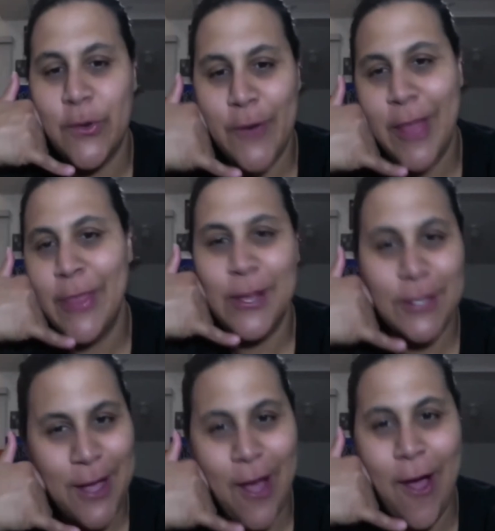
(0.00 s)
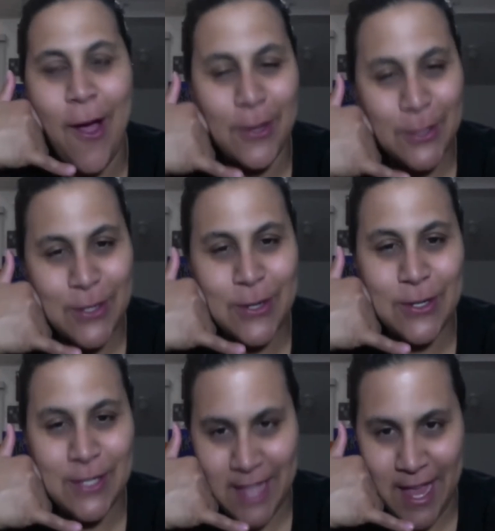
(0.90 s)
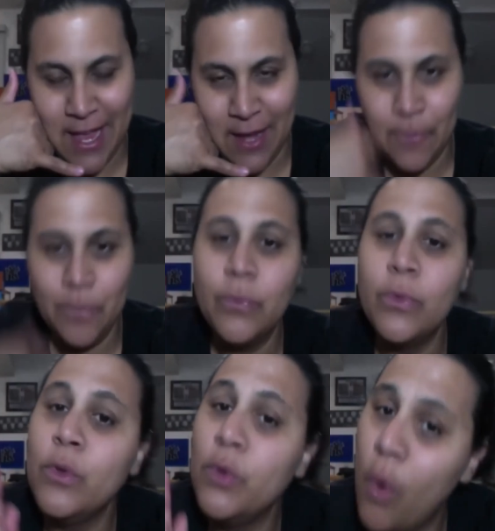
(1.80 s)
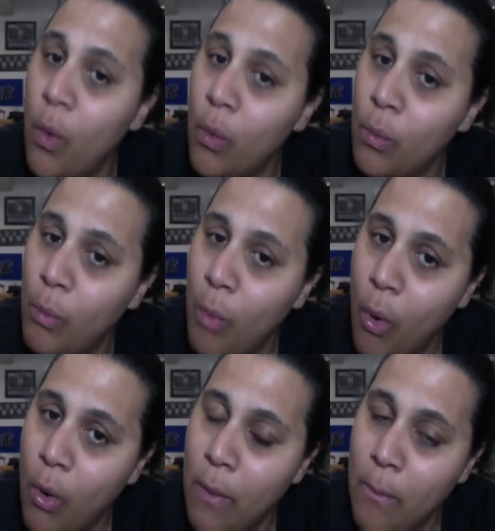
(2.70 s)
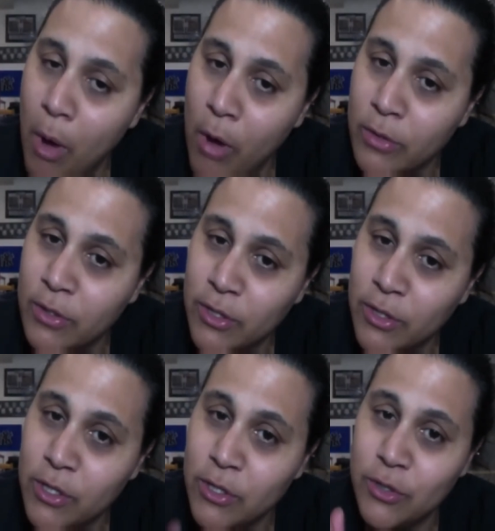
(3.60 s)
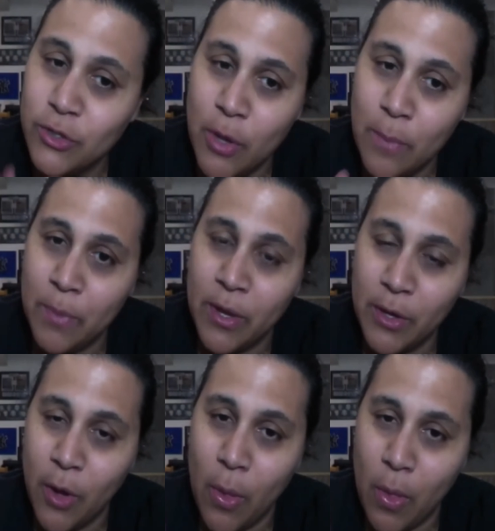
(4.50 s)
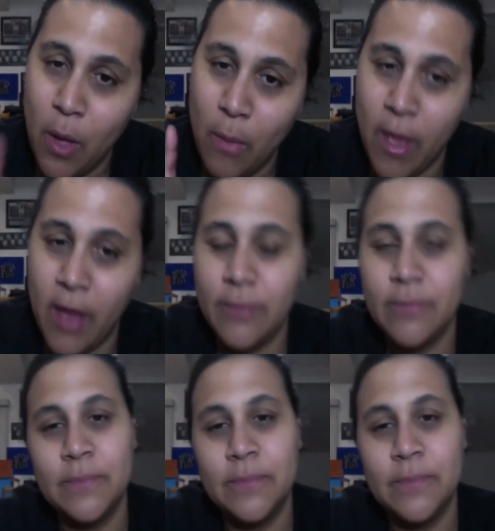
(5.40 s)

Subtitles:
and the doctor said, no more monkeys jumping on the bed.